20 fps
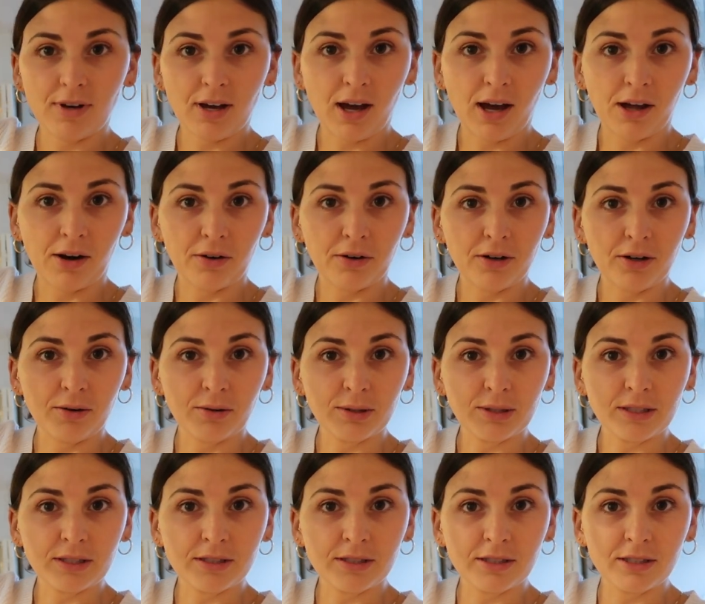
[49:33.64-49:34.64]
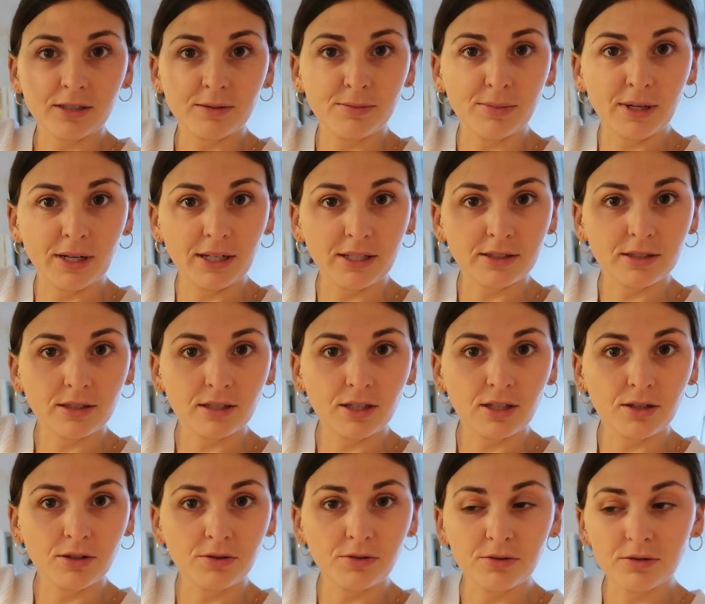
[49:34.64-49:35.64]
I don't know what this is, but mistletoe. it's
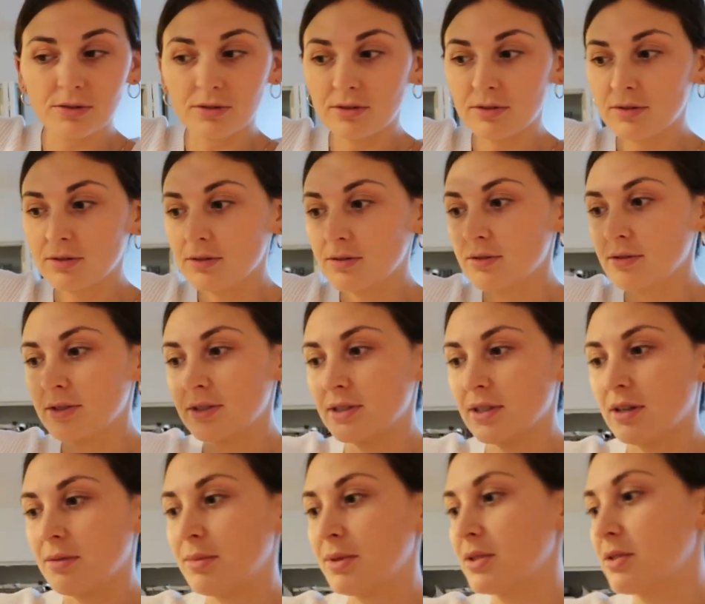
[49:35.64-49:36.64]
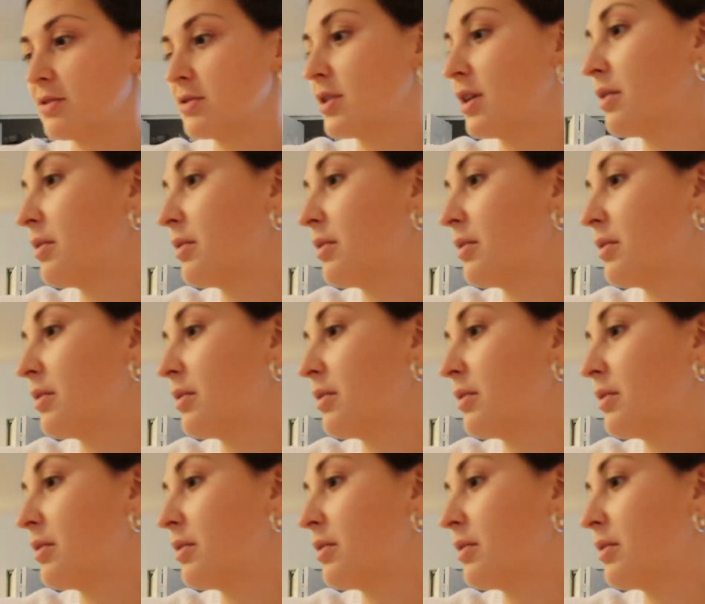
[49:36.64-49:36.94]
cute. It's not mistletoe.